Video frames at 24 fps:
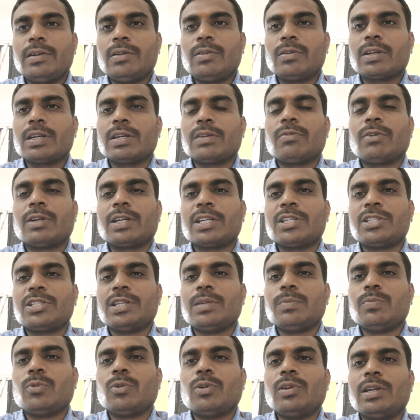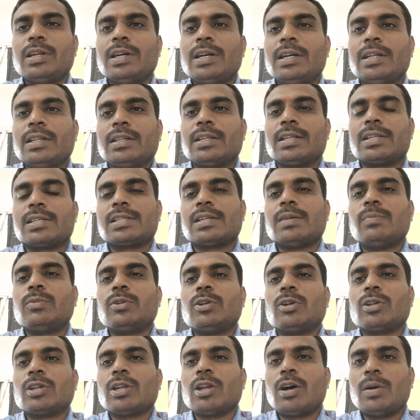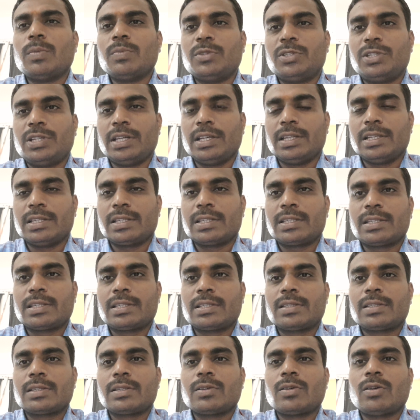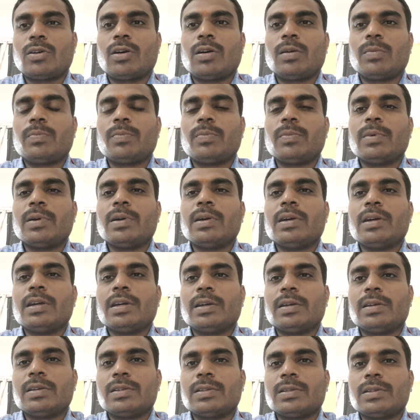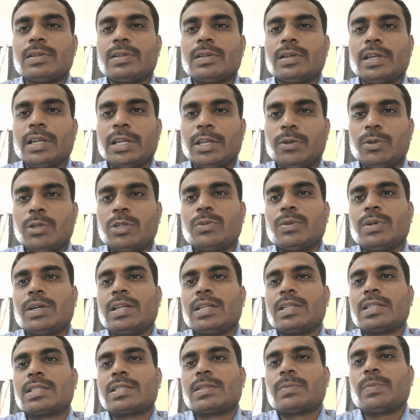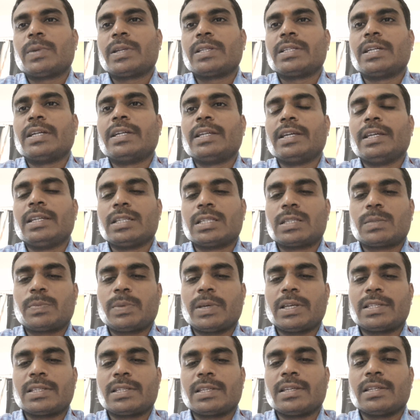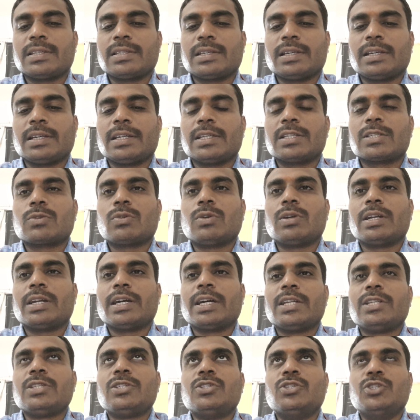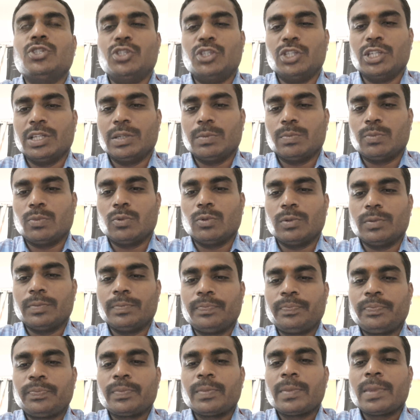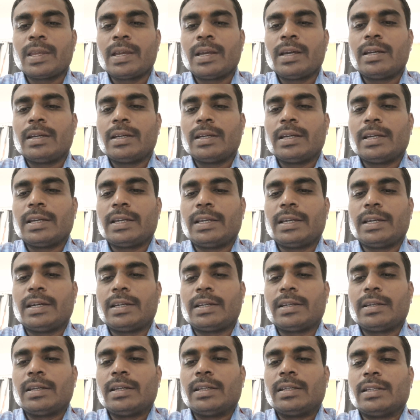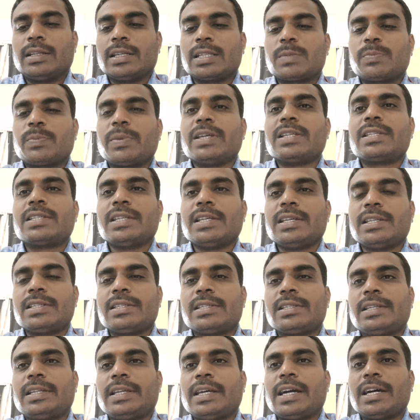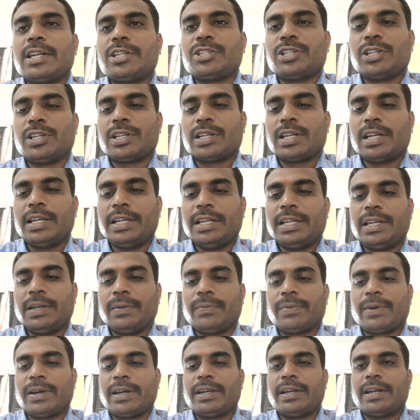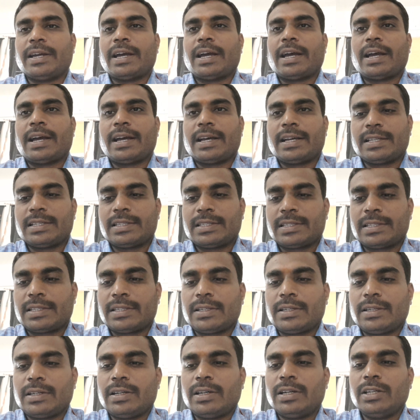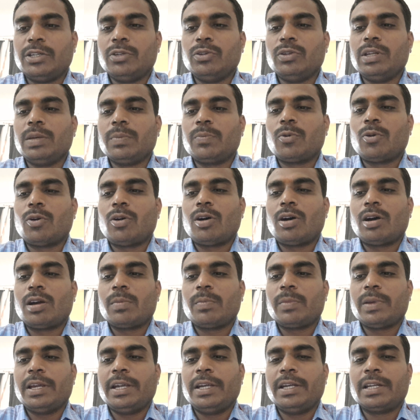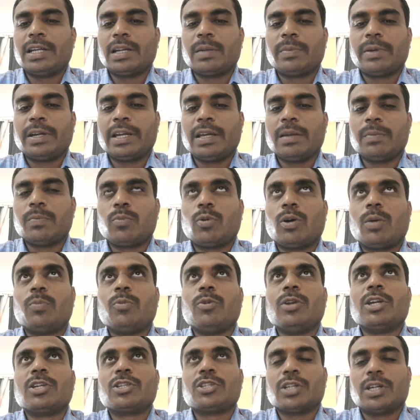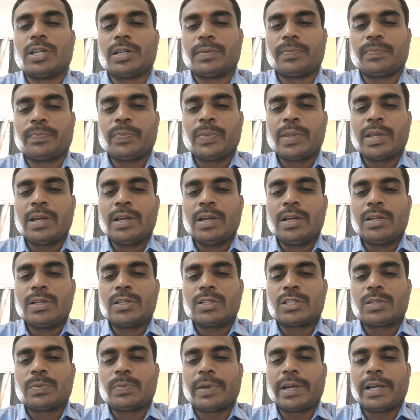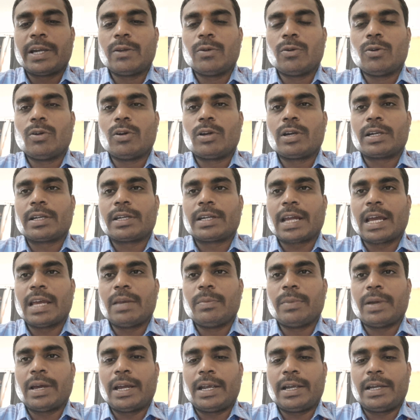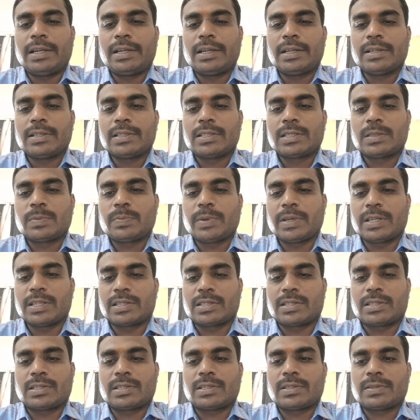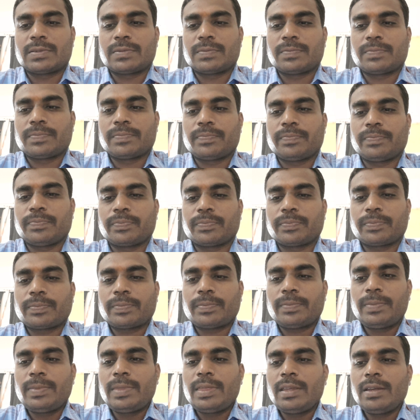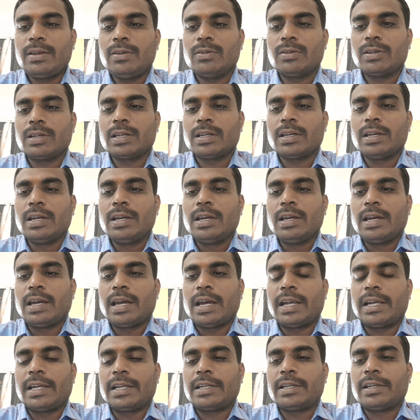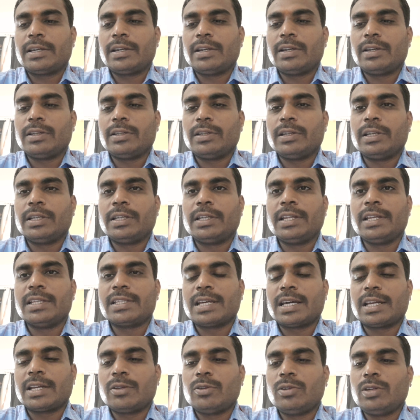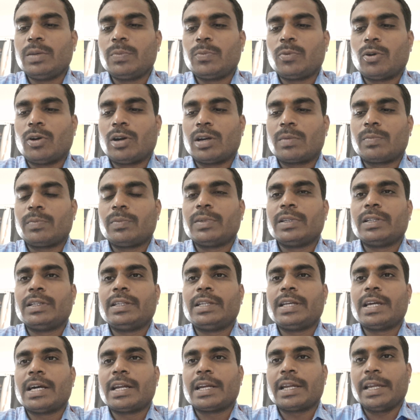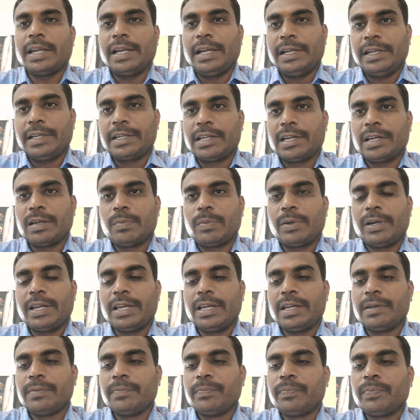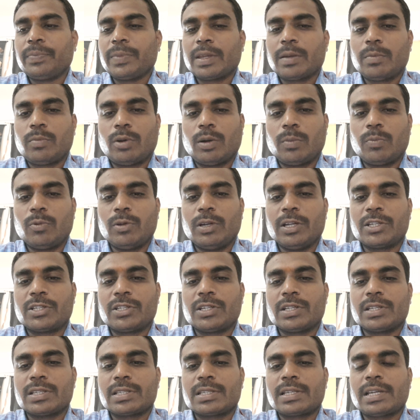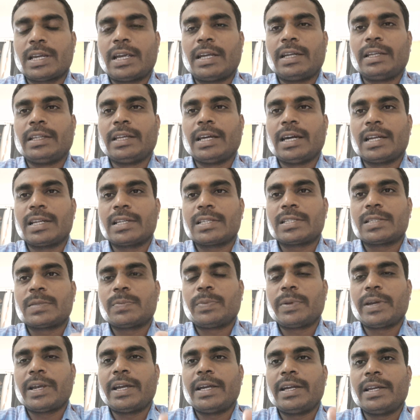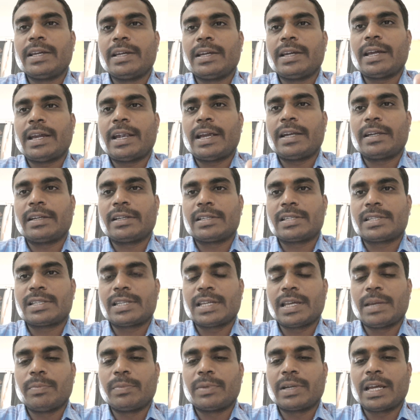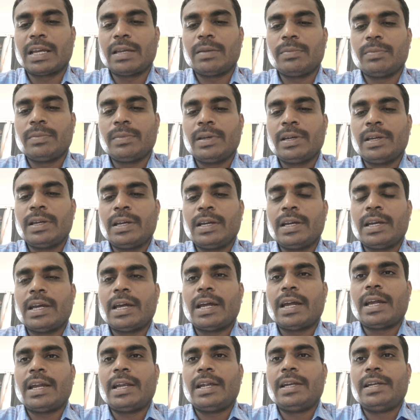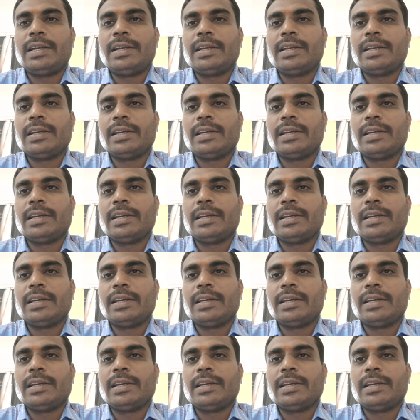Okay, what is gene pool? The sum total of genes of individuals present in species, it is called as gene pool. Here the species, they are generally defined as a uniform interbreeding population spread over time and space. Okay, these are uniform, they are interbreeding populations and they are spread at same time and